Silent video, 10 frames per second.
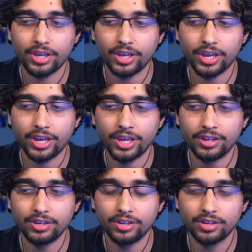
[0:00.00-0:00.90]

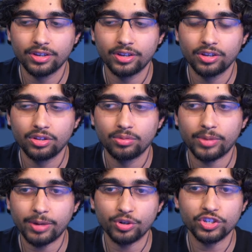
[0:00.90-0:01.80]
And
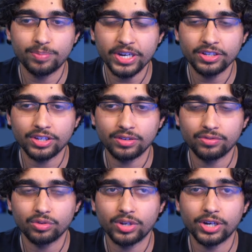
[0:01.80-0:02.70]
my
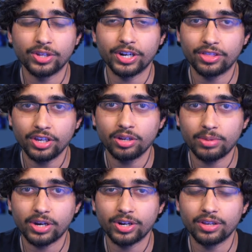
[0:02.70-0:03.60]
perspective, now that I think
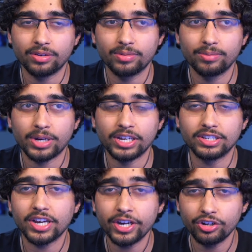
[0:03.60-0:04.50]
about it, my
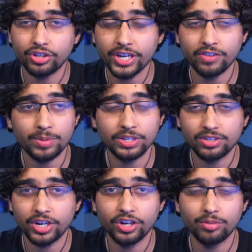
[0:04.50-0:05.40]
entire life being
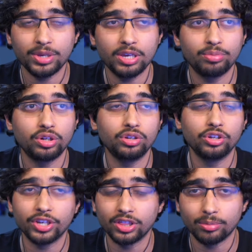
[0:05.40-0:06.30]
scared of people,
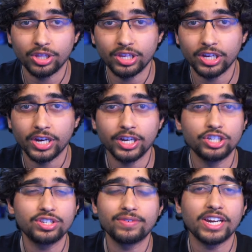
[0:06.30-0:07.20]
looking them in the eye,
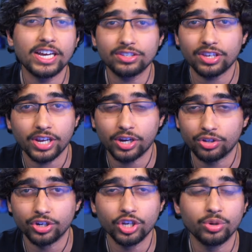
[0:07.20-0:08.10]
just even asking how they're
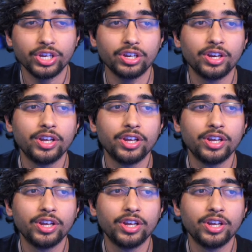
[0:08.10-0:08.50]
doing,